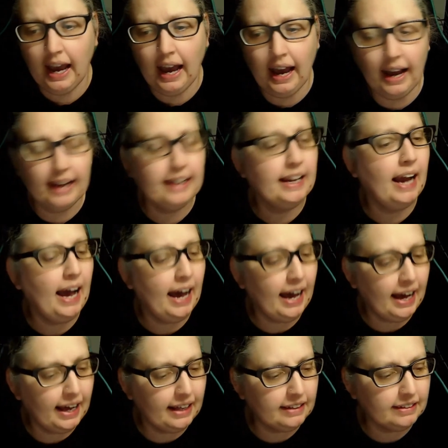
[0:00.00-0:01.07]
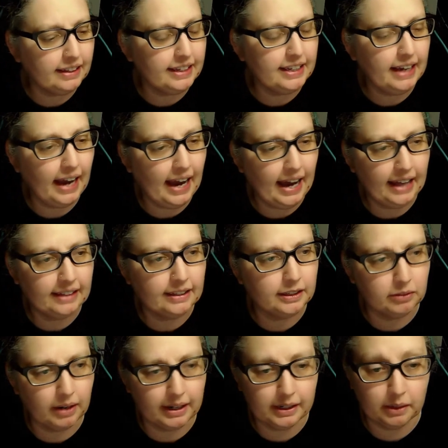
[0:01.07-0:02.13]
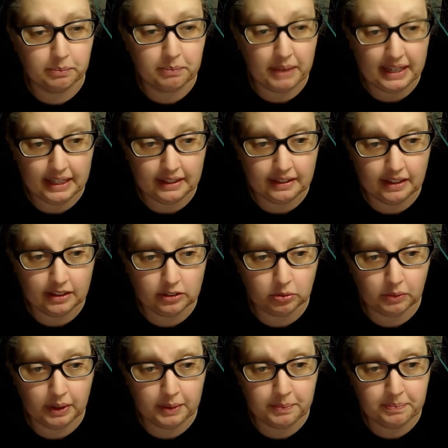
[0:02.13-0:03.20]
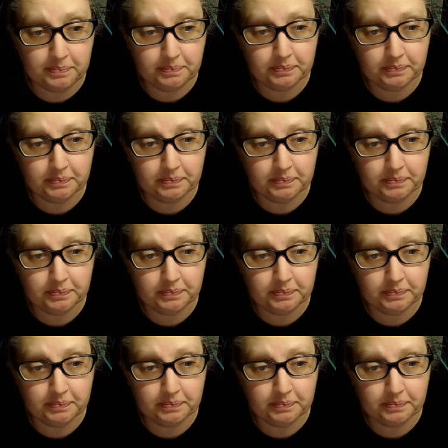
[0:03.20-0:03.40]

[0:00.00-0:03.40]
I highly, highly recommend this one.